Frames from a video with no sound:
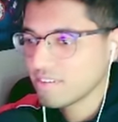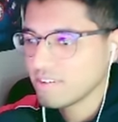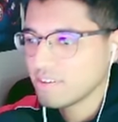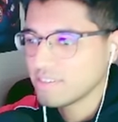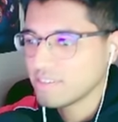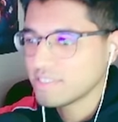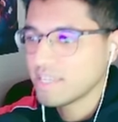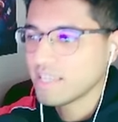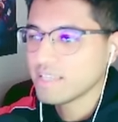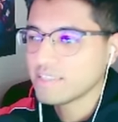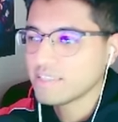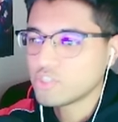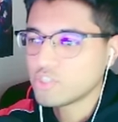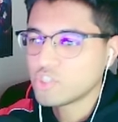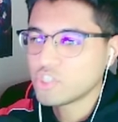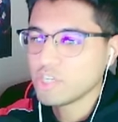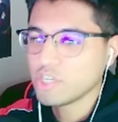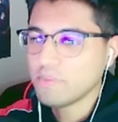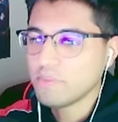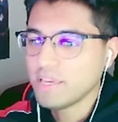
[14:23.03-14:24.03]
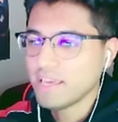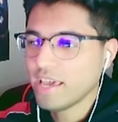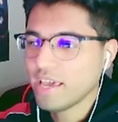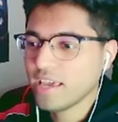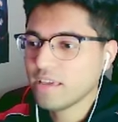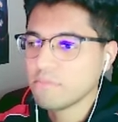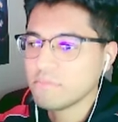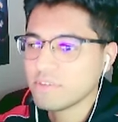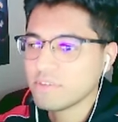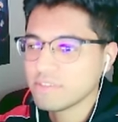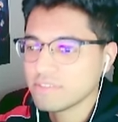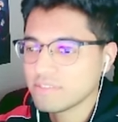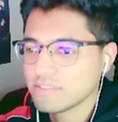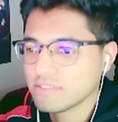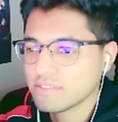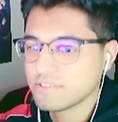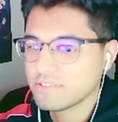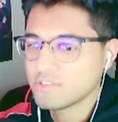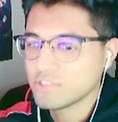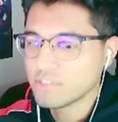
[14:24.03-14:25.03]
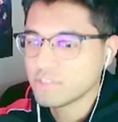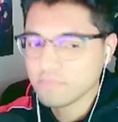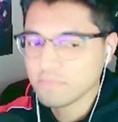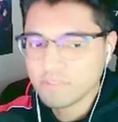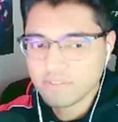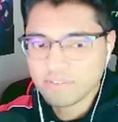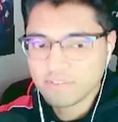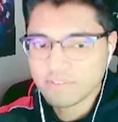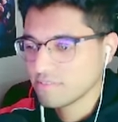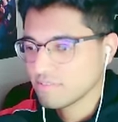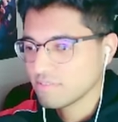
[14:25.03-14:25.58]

Is that like the chibi game or something?